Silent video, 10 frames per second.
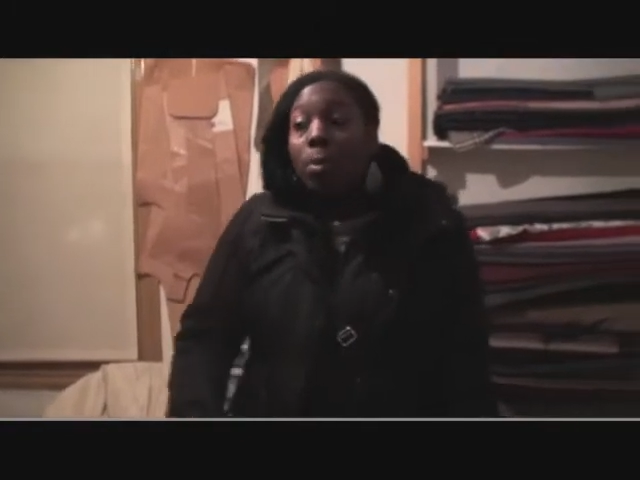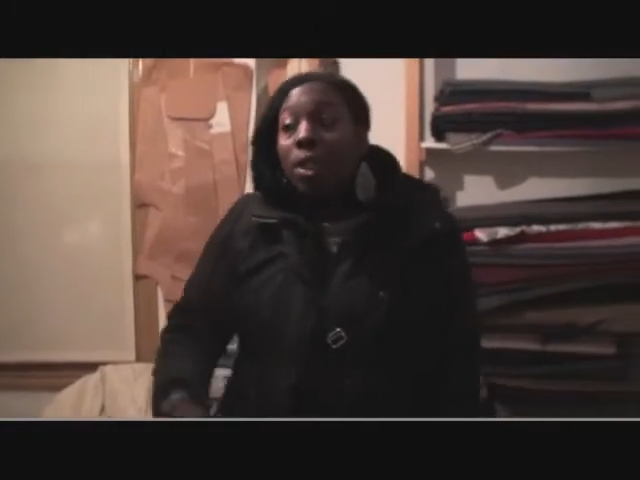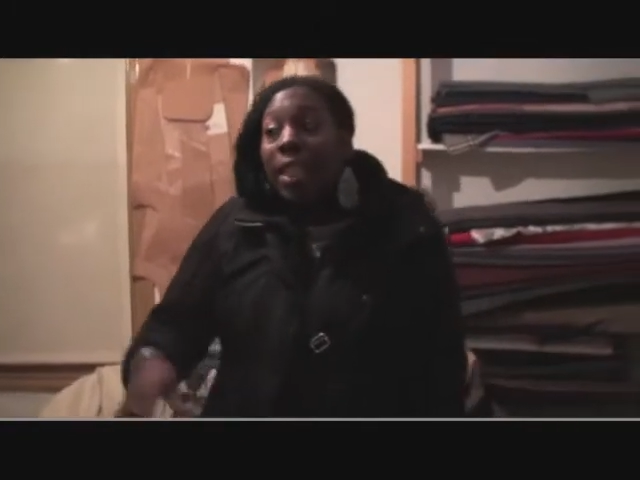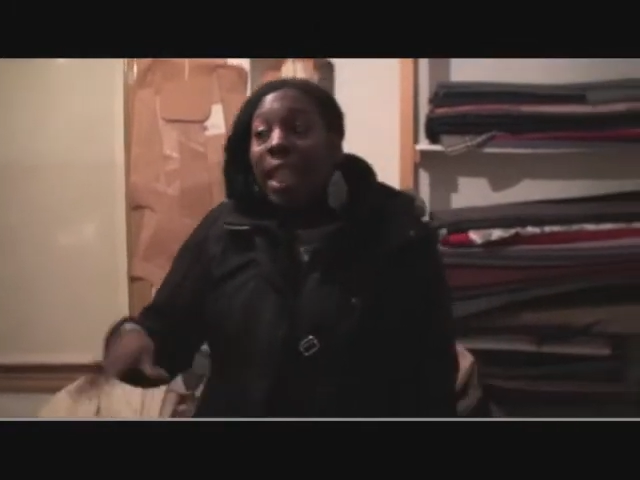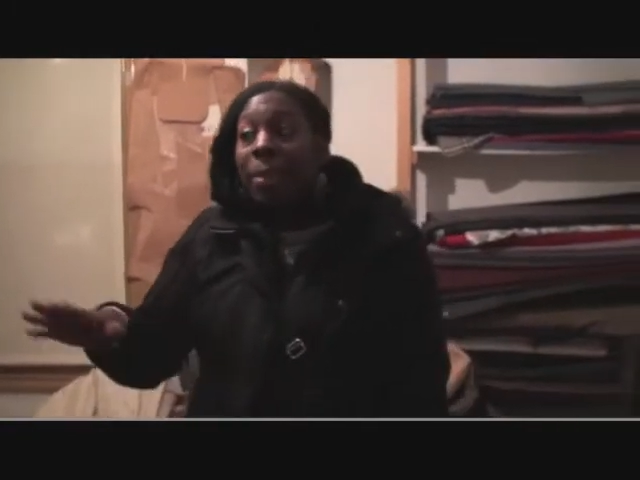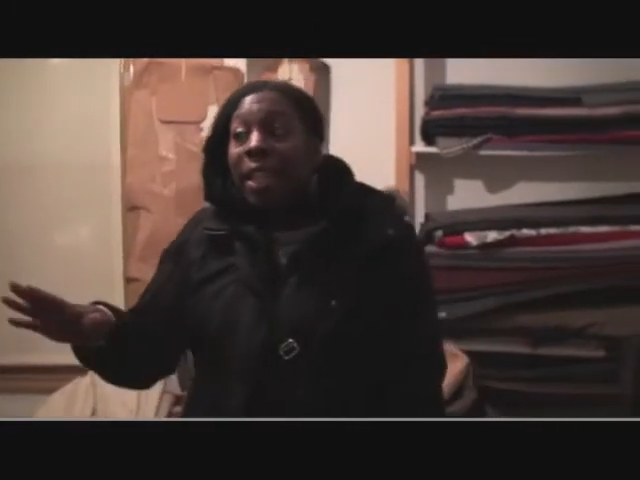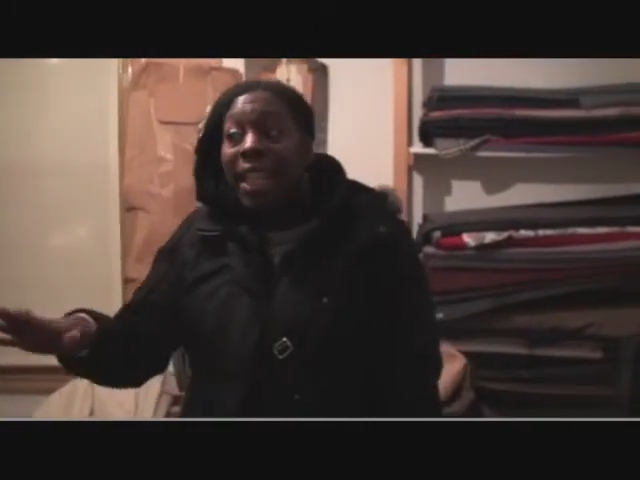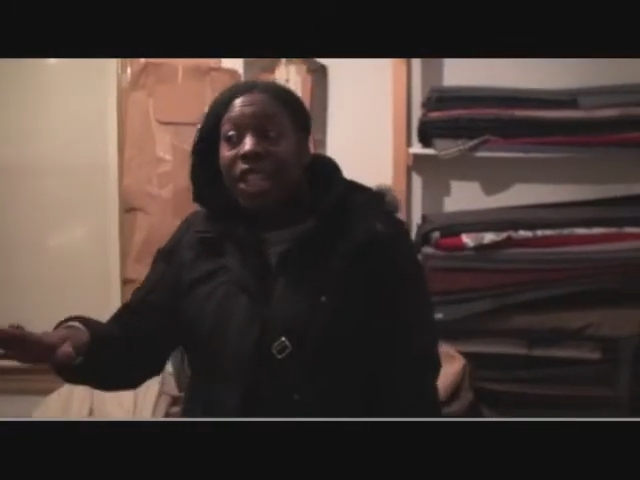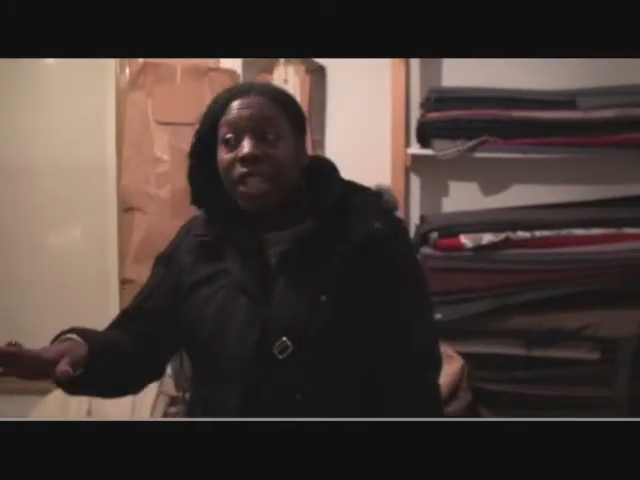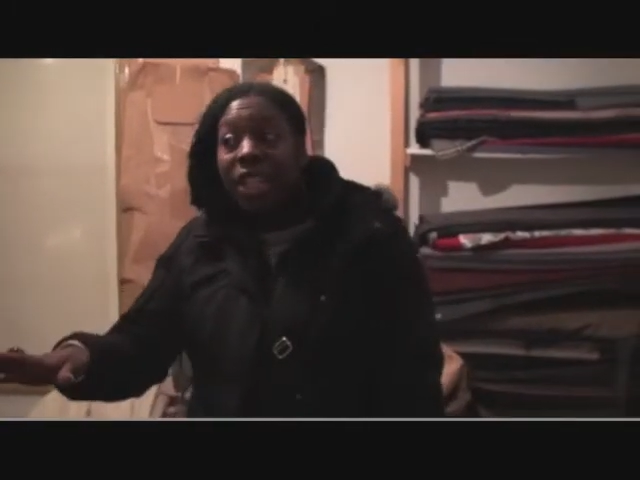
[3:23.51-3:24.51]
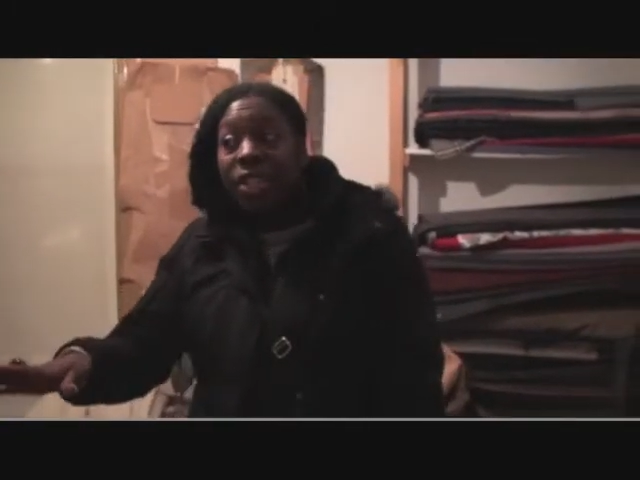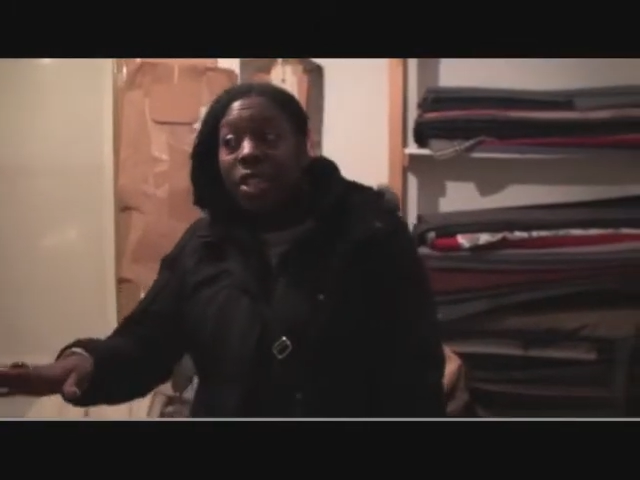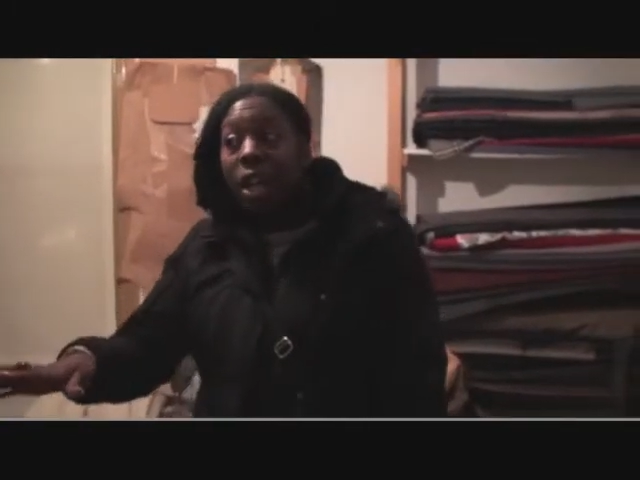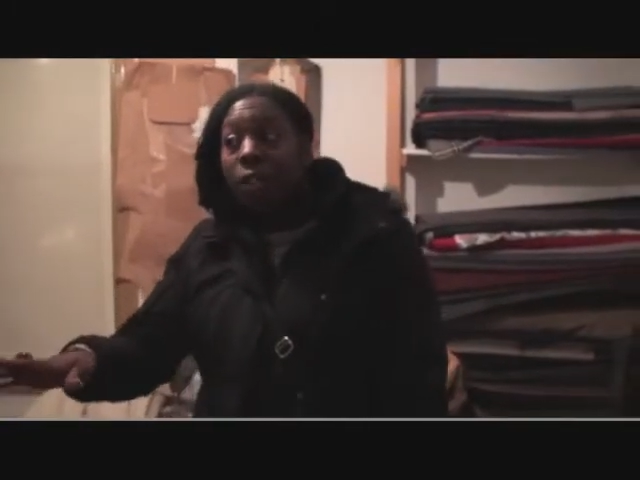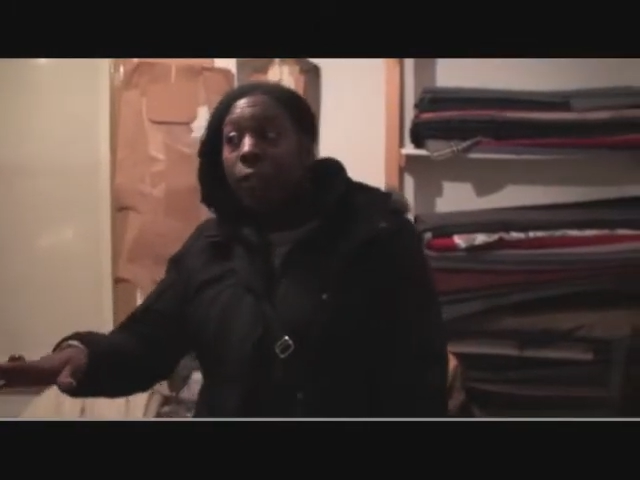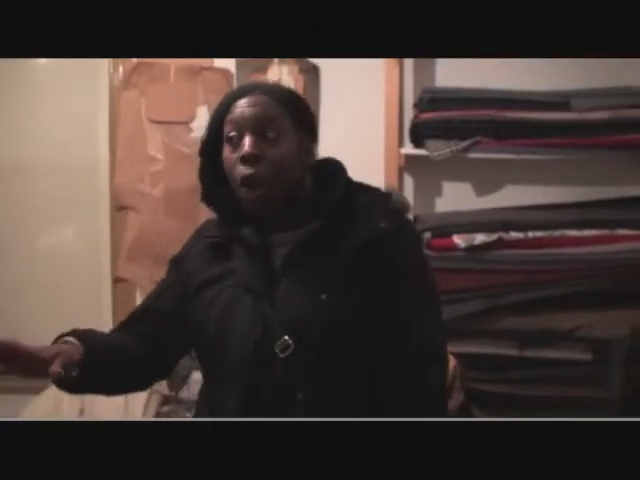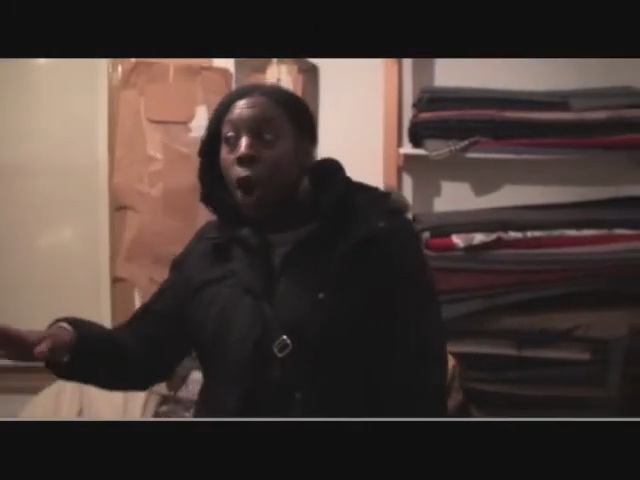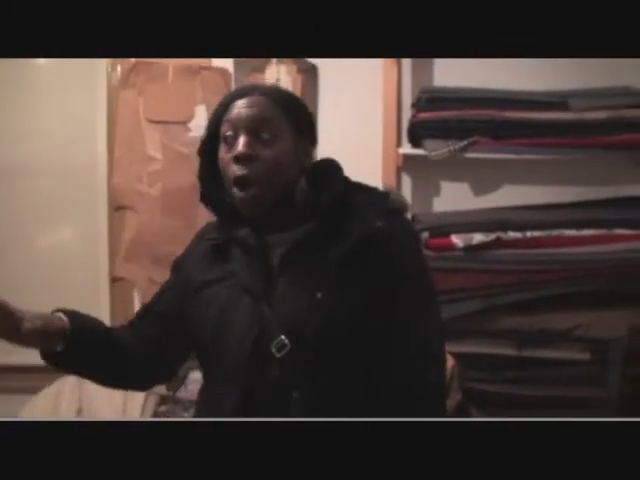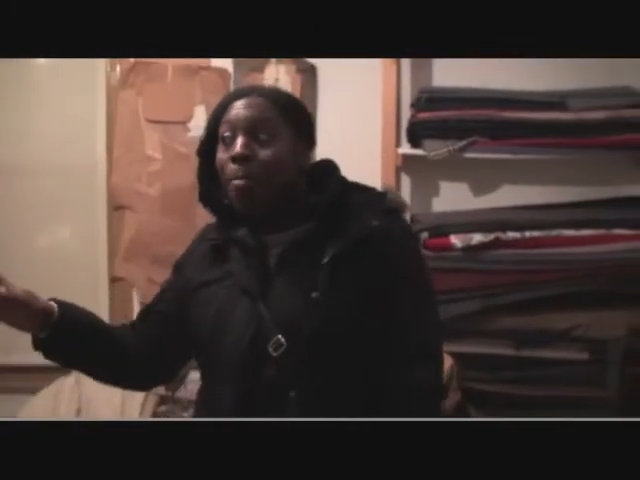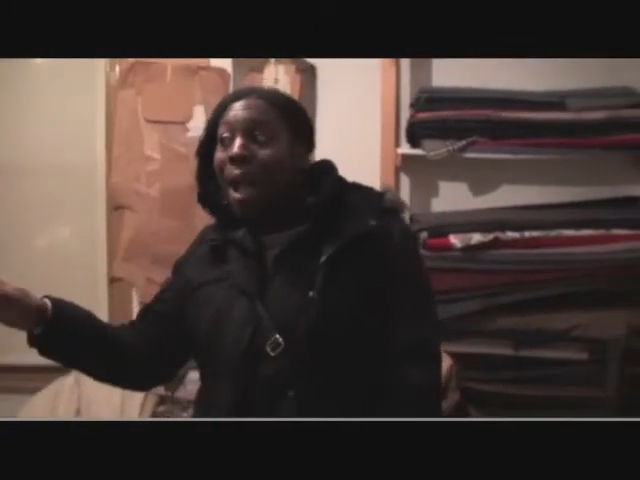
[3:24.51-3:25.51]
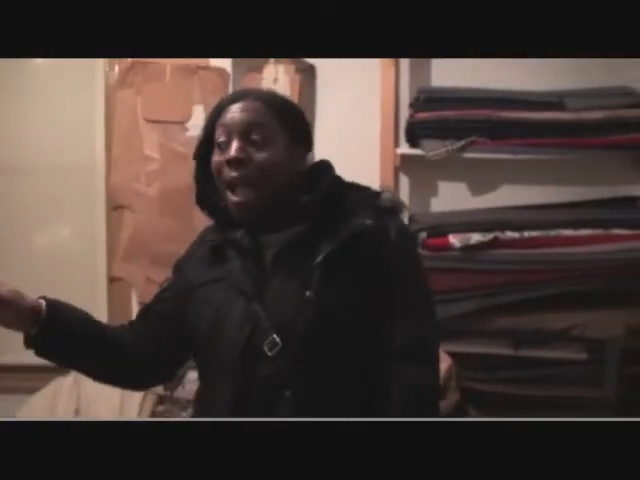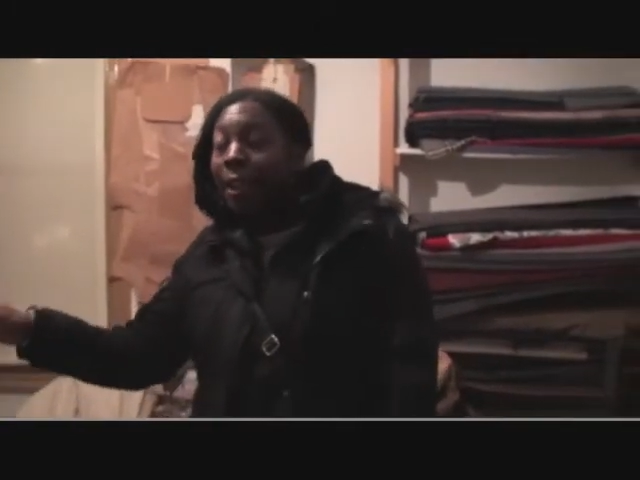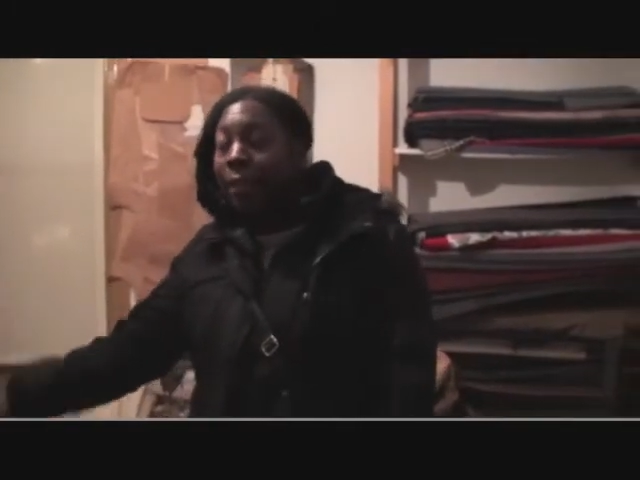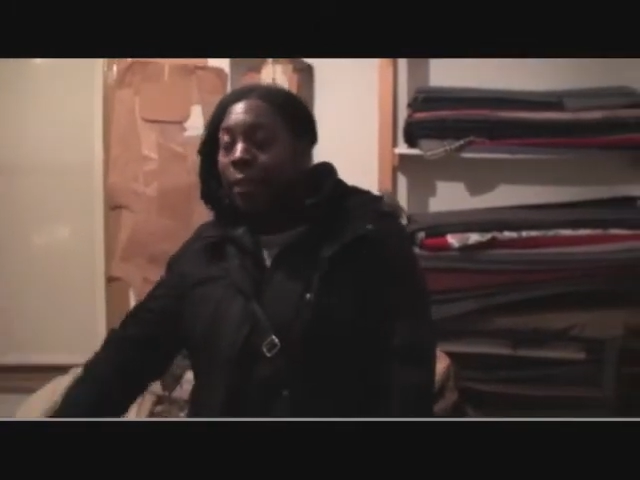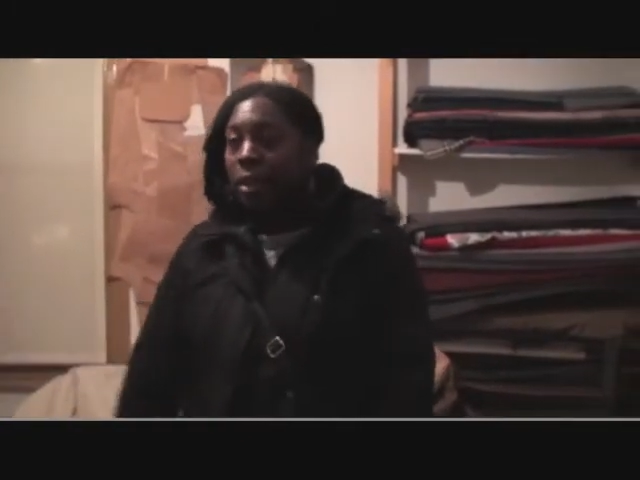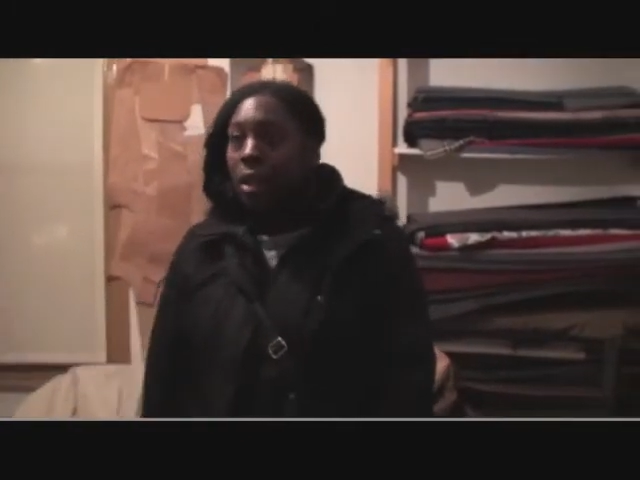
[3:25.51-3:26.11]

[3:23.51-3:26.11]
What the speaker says: must keep the kitchen stocked for her man.